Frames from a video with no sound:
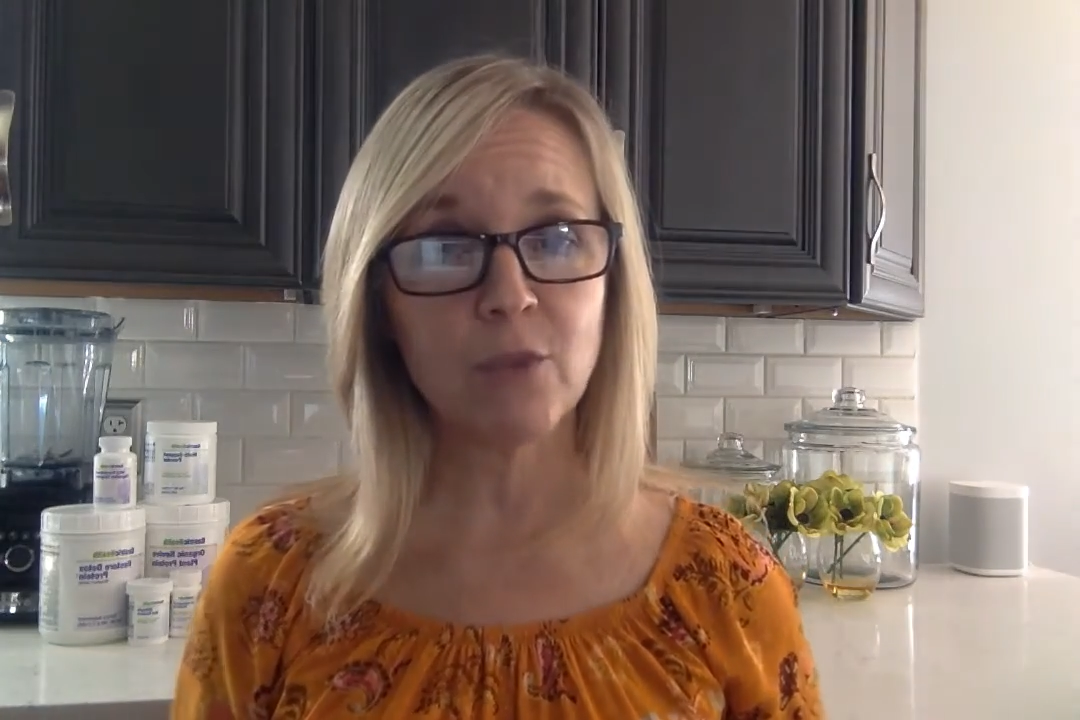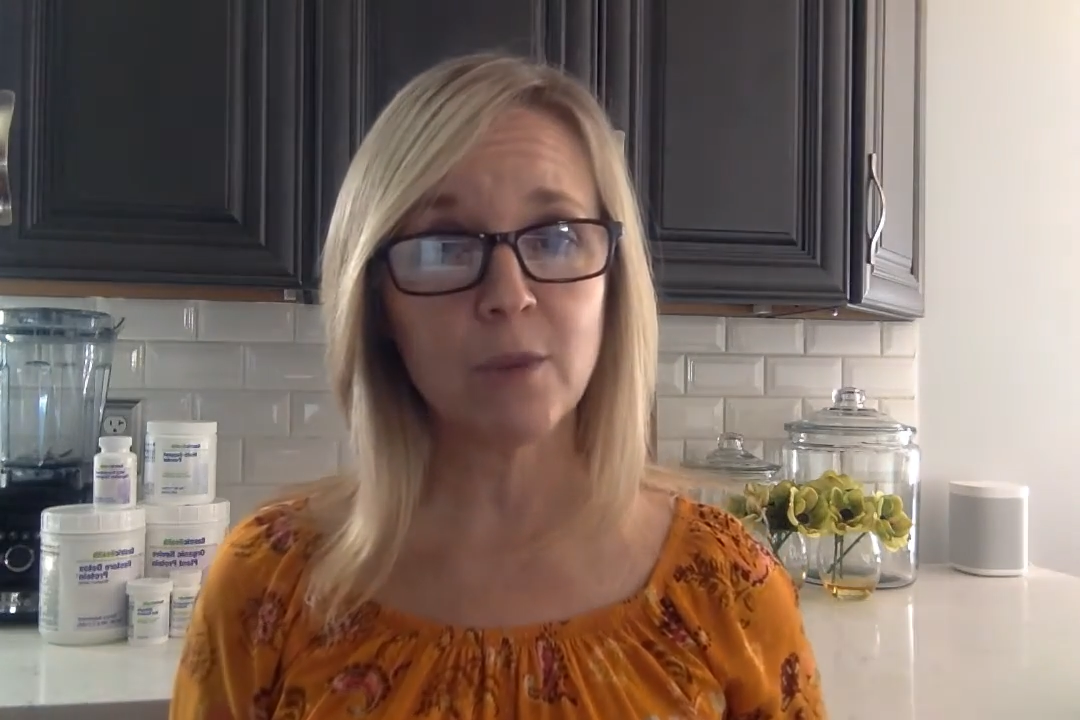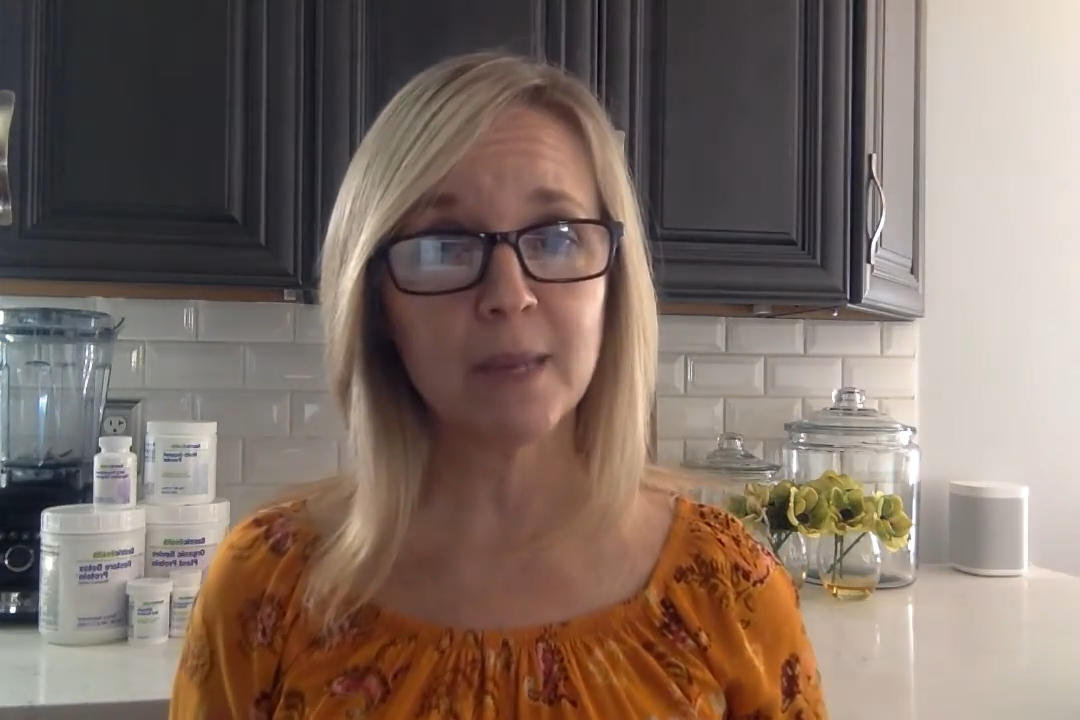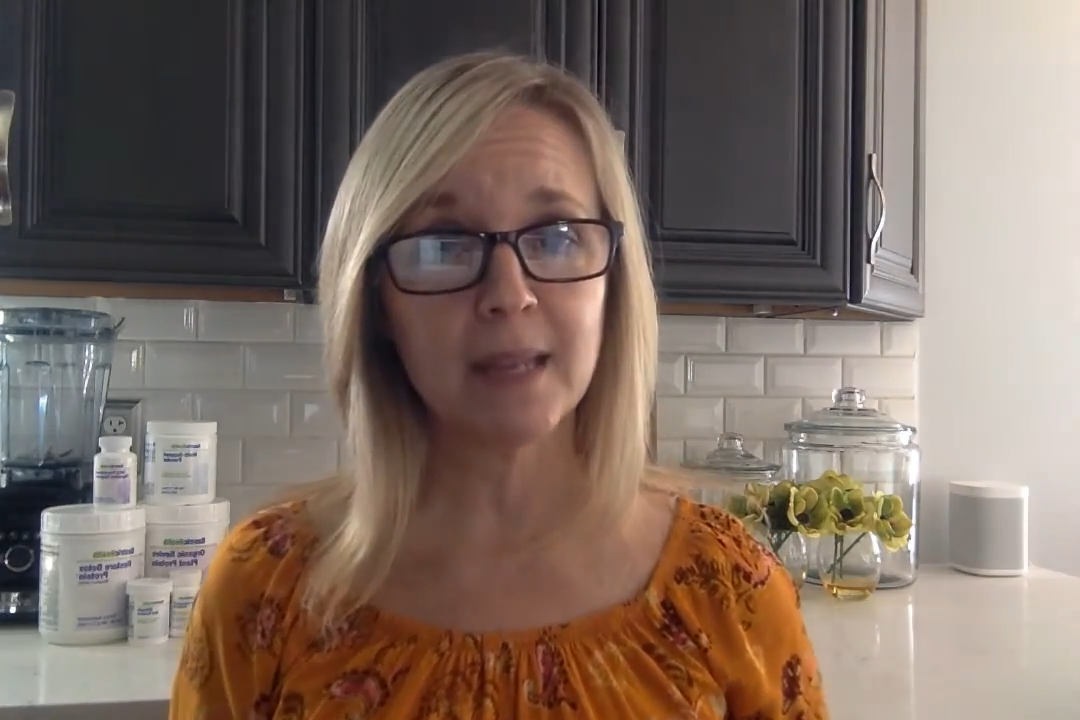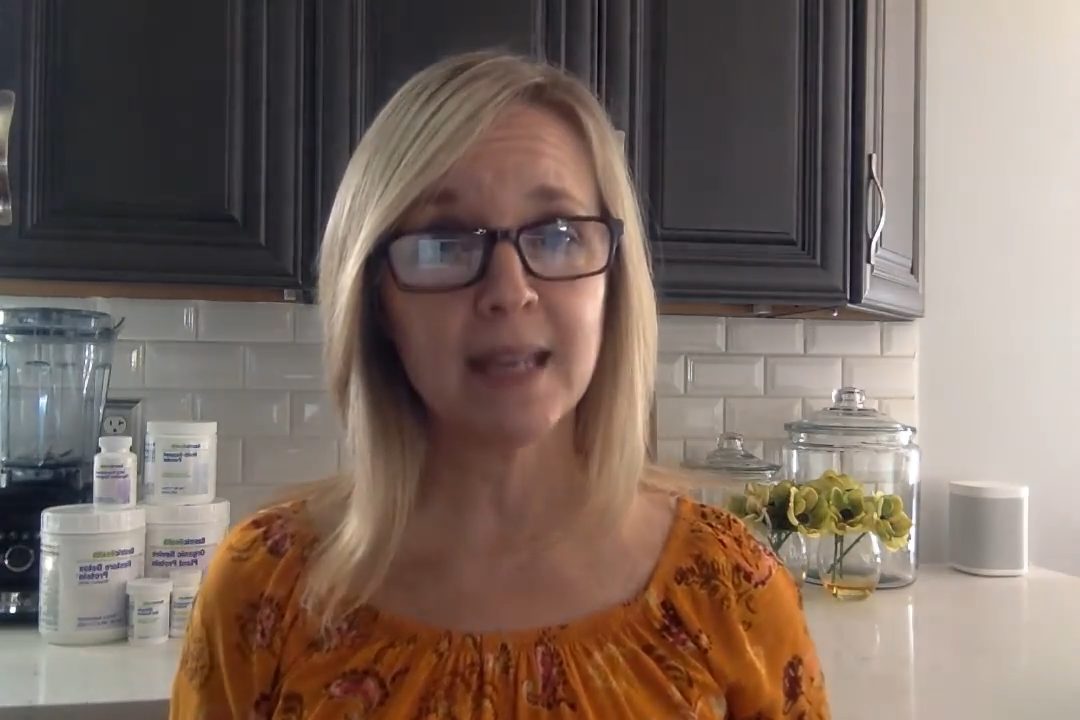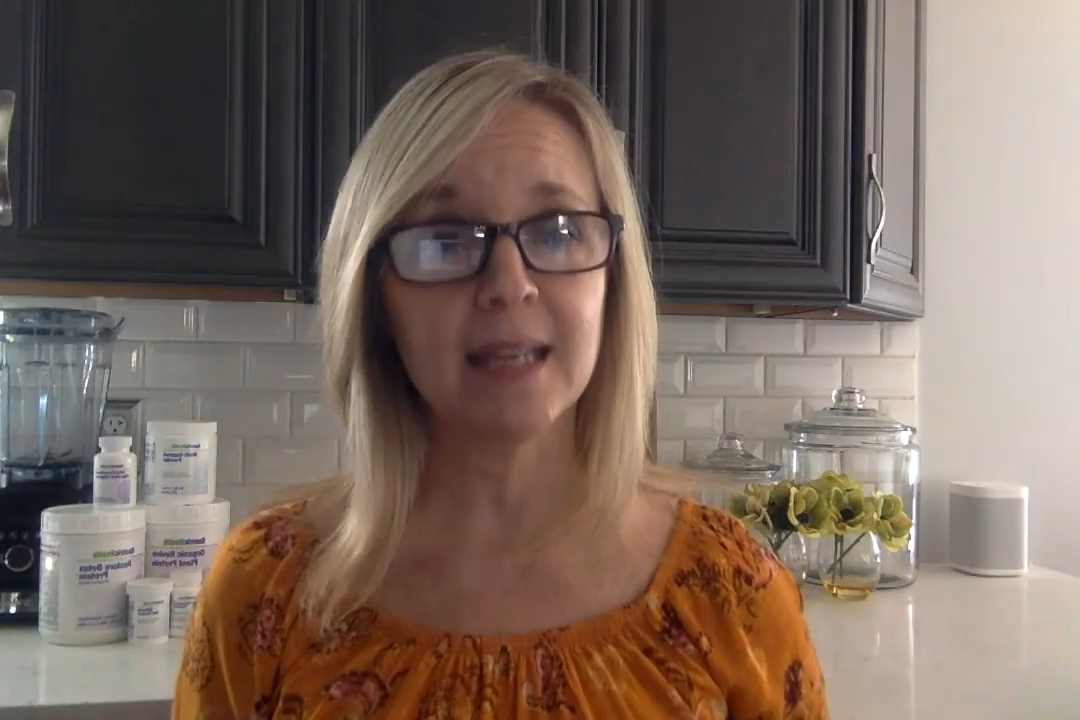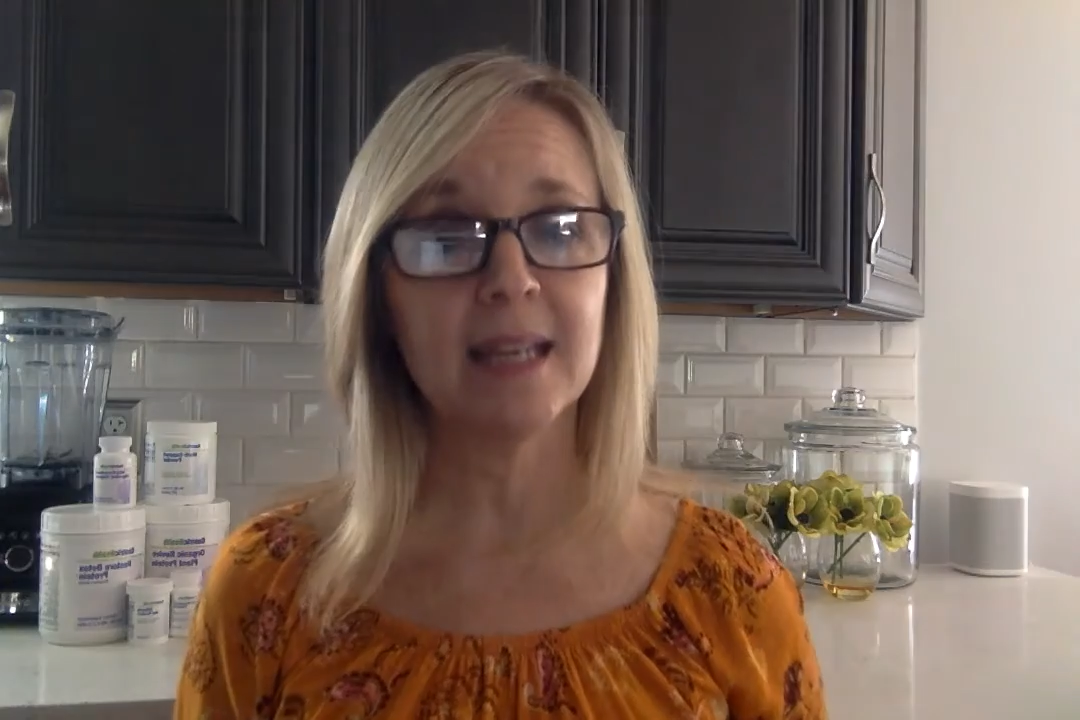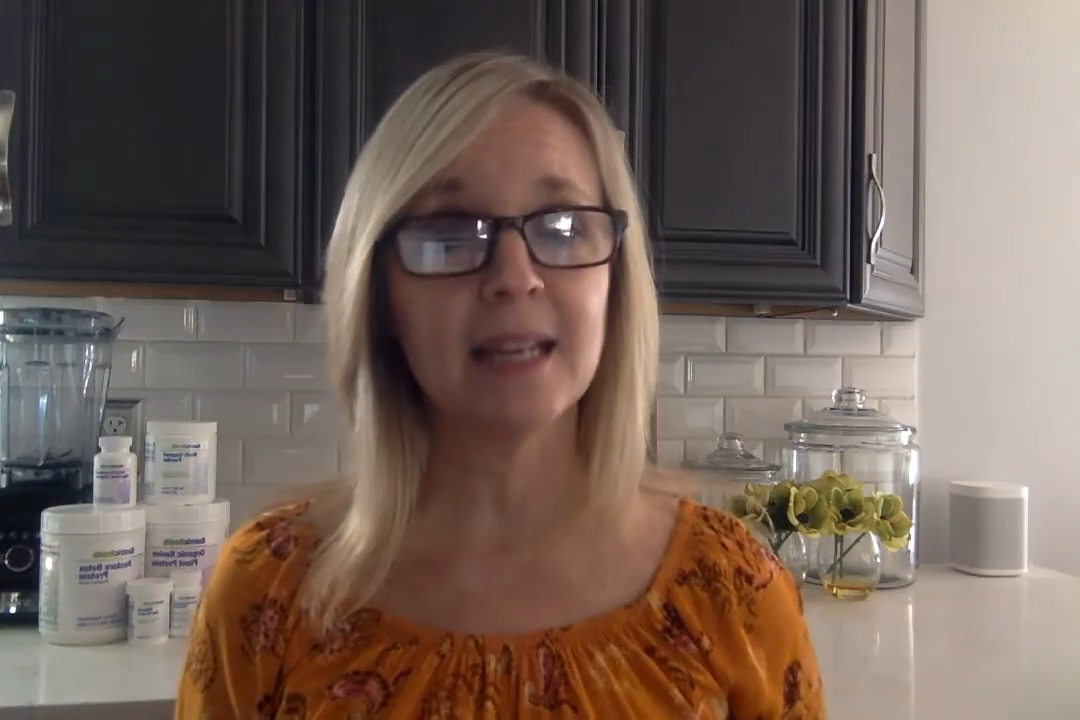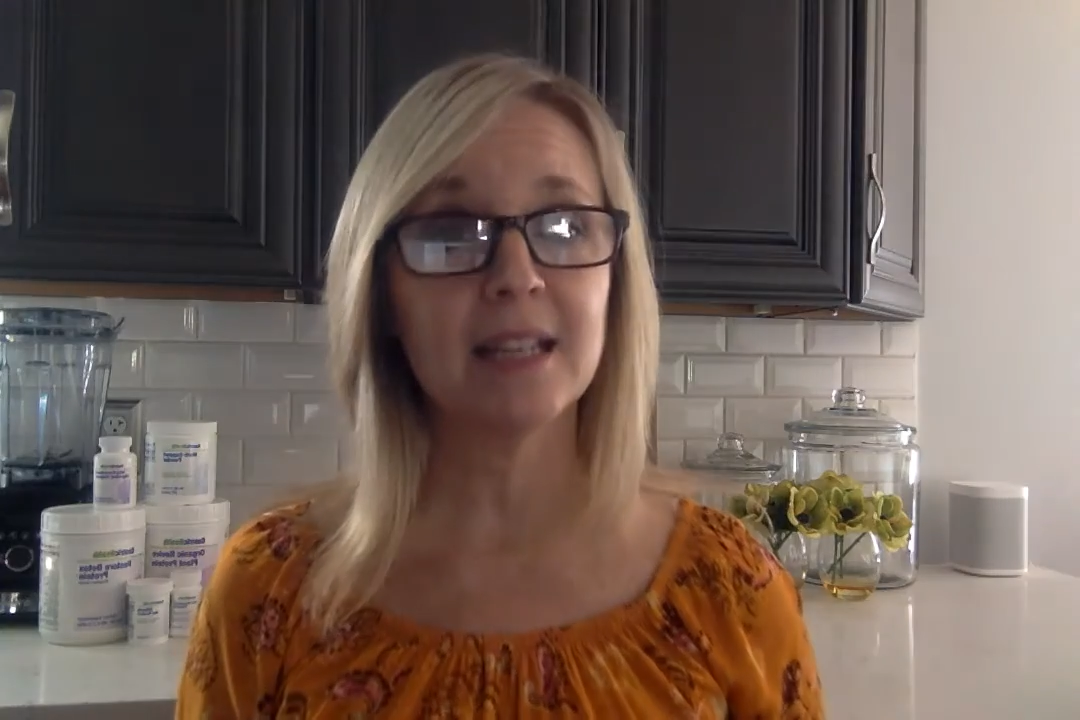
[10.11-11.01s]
Formulated